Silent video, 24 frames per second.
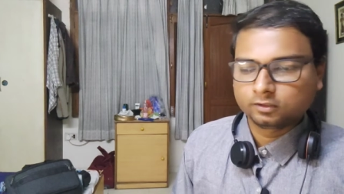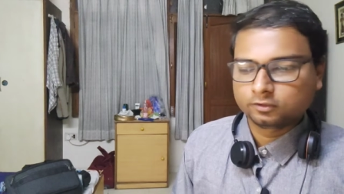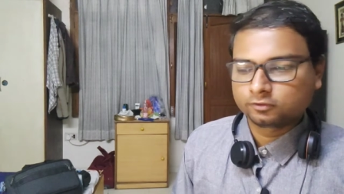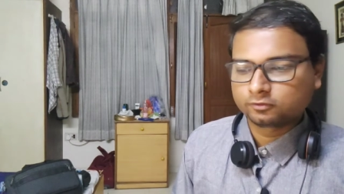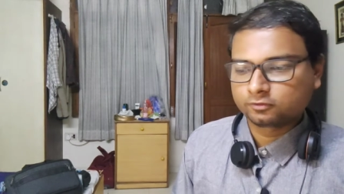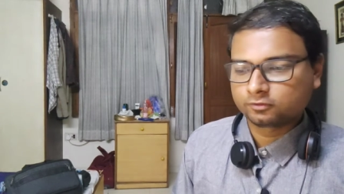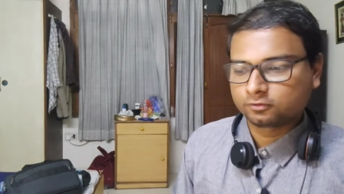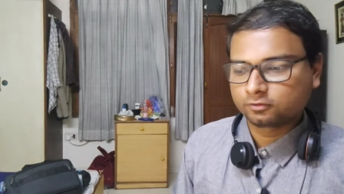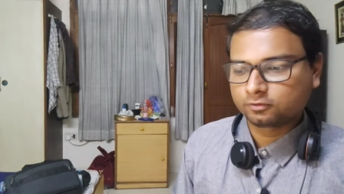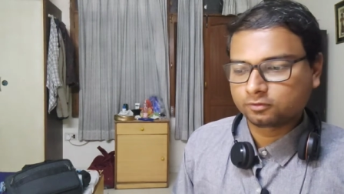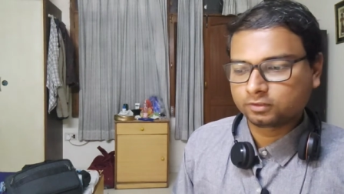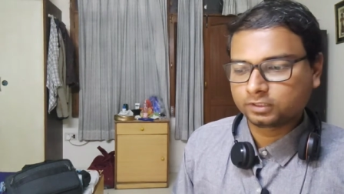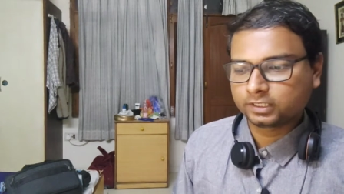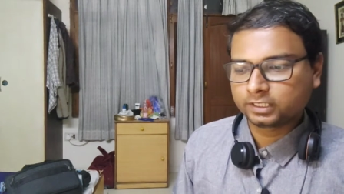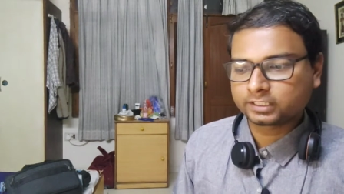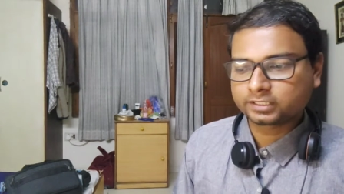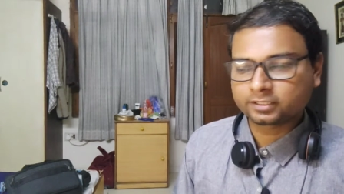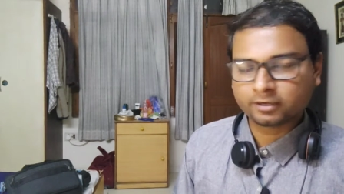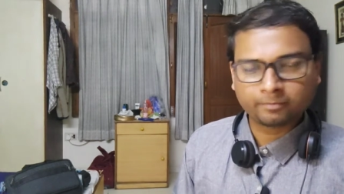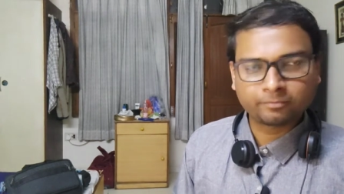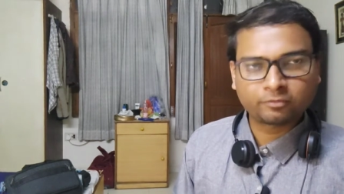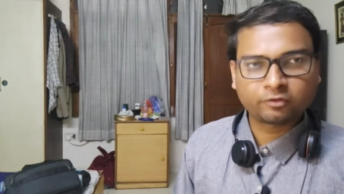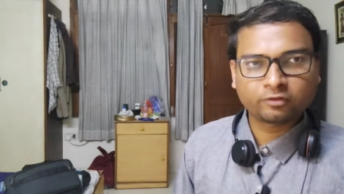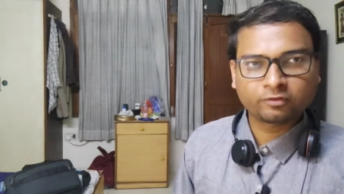So
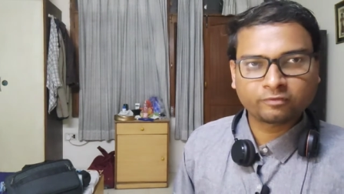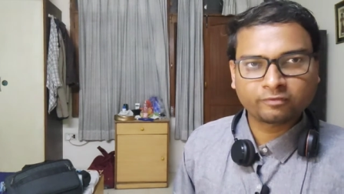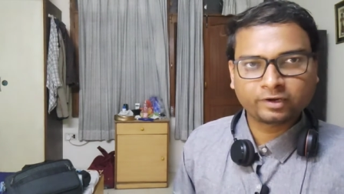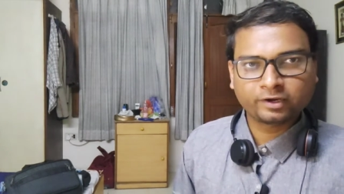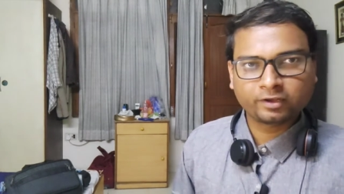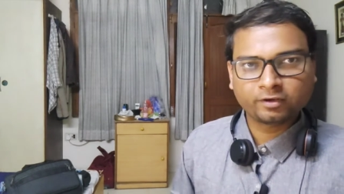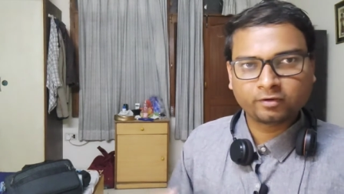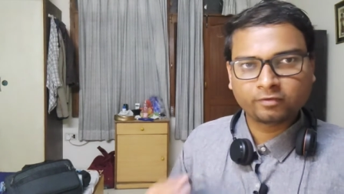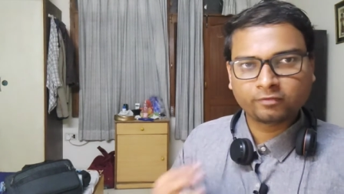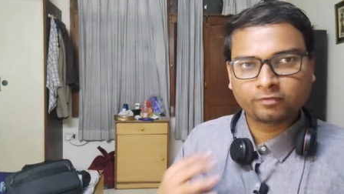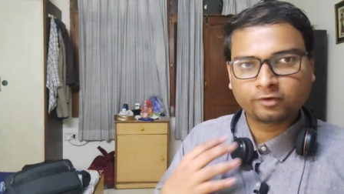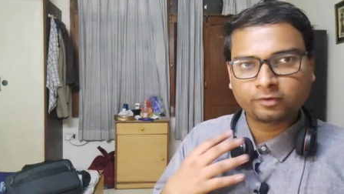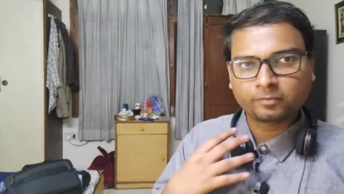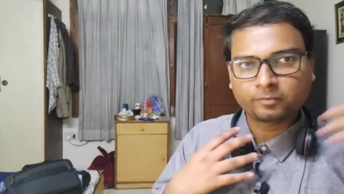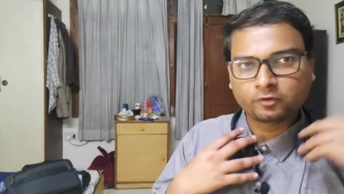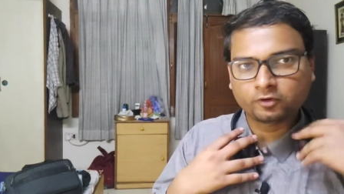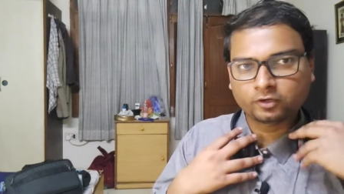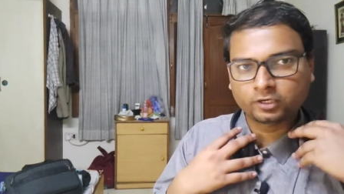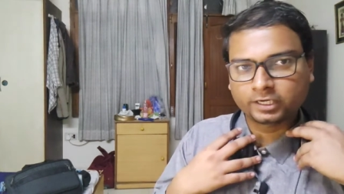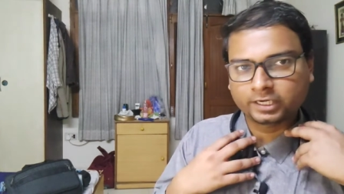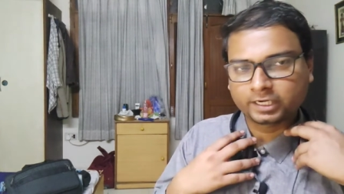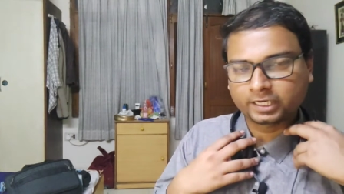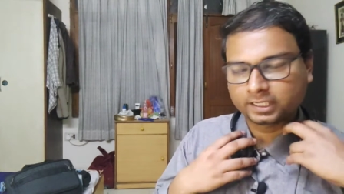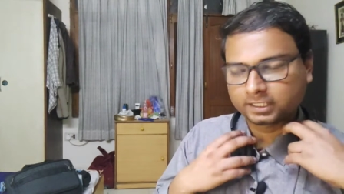let's jump to the video for
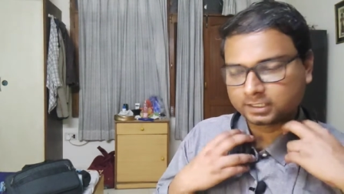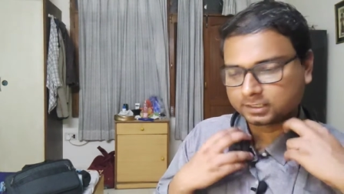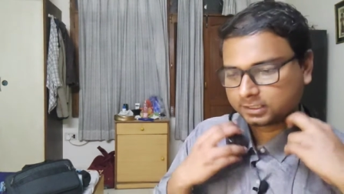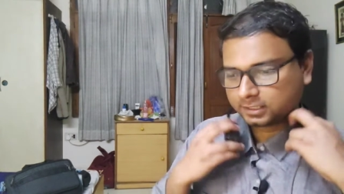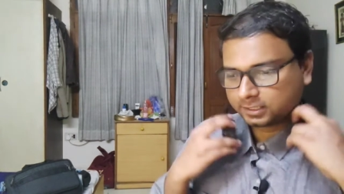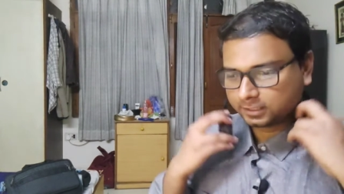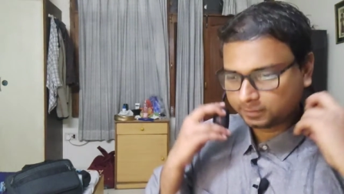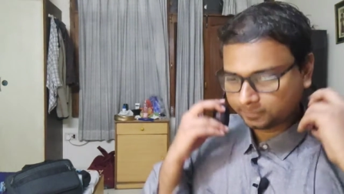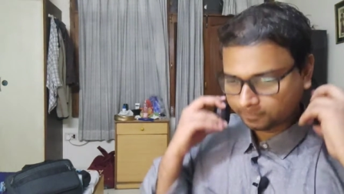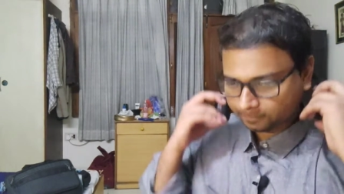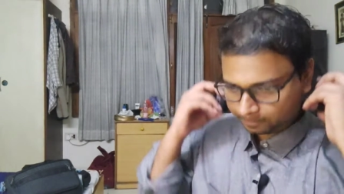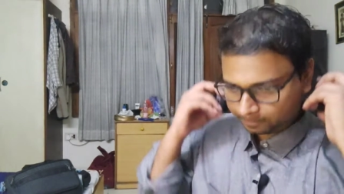more details.